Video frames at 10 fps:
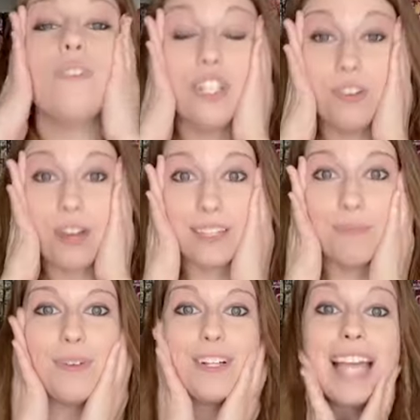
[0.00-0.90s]
two
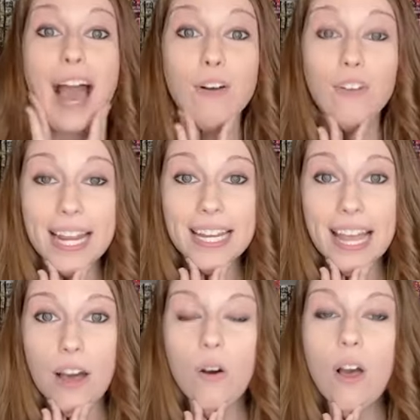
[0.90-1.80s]
dozen books out right
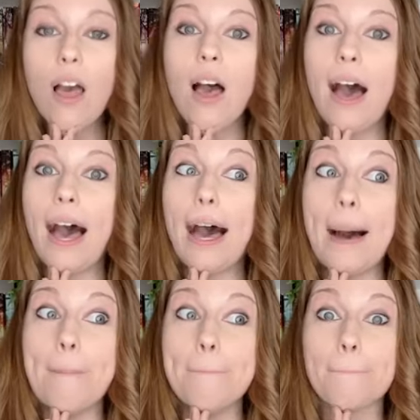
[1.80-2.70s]
now.
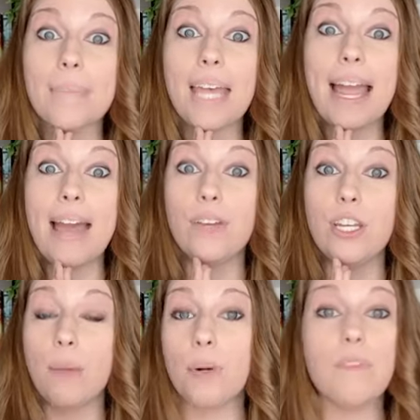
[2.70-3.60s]
Um, I have a
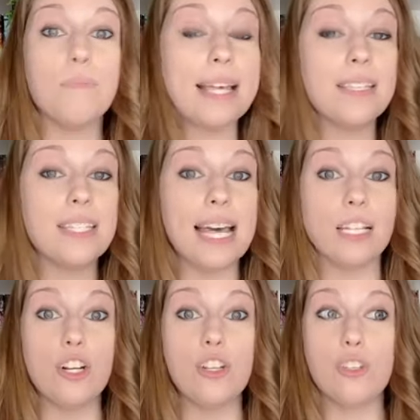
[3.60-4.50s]
number of
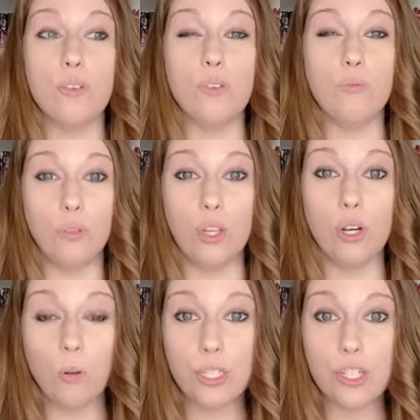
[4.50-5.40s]
bestsellers. So The
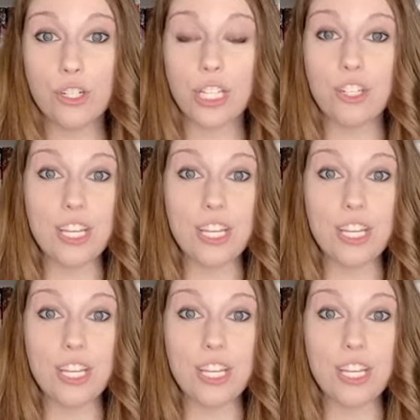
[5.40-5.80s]
Golden Trilogy,